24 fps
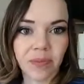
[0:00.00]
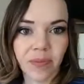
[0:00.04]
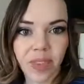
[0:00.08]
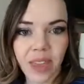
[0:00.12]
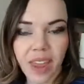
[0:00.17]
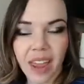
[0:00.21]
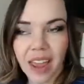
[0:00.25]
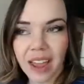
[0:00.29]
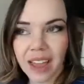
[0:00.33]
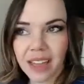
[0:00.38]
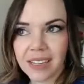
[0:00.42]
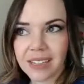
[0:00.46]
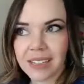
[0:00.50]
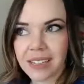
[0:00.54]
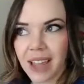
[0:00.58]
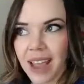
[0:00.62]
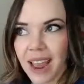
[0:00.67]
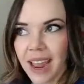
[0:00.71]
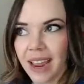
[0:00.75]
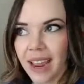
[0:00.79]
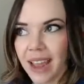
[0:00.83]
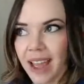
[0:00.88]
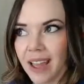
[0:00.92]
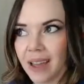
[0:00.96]
as
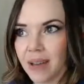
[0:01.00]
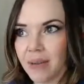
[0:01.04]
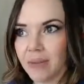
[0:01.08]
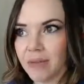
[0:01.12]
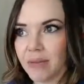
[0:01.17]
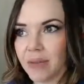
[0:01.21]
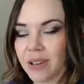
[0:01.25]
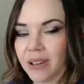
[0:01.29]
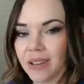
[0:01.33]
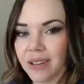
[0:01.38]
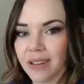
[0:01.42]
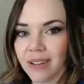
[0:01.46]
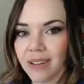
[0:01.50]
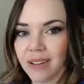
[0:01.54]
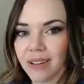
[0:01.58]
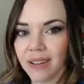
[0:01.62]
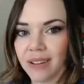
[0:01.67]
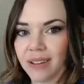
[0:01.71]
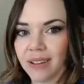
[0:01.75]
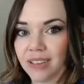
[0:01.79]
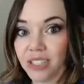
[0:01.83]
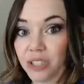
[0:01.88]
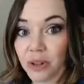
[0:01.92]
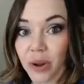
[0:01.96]
I am
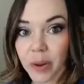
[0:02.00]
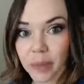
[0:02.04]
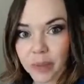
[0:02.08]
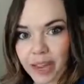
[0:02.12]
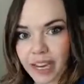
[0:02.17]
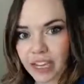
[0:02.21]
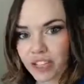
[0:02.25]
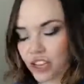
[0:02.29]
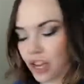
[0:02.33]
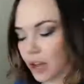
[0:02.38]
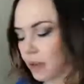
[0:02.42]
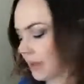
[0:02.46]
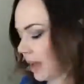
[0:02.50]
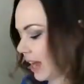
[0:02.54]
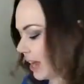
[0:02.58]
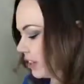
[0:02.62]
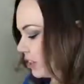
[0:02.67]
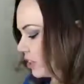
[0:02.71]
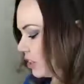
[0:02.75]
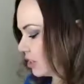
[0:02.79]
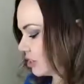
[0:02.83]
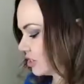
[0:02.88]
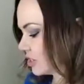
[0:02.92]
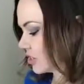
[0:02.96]
doing my gel
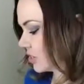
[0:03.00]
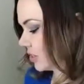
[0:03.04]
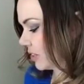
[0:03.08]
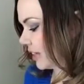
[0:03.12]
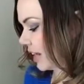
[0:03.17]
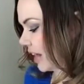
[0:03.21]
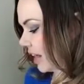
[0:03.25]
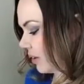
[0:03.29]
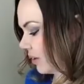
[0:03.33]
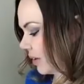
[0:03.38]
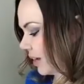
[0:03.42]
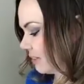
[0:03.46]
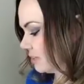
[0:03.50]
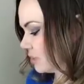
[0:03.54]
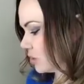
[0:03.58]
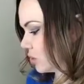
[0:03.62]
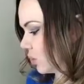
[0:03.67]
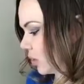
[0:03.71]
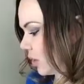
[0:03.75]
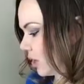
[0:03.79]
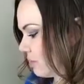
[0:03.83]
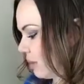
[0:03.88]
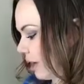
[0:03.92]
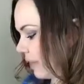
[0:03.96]
manicure so that I don't have to
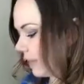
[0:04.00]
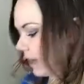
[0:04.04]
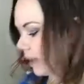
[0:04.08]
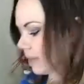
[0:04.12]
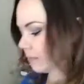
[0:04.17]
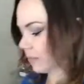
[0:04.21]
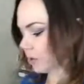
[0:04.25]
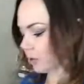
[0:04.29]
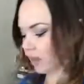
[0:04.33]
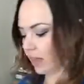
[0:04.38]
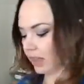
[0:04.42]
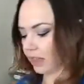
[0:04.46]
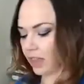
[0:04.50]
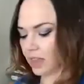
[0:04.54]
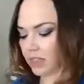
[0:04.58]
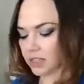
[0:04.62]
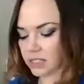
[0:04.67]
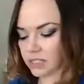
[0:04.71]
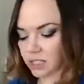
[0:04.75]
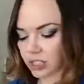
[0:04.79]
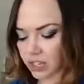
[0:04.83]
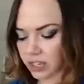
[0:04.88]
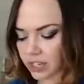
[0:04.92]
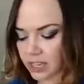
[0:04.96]
worry about that. Okay, that's
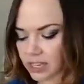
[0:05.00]
30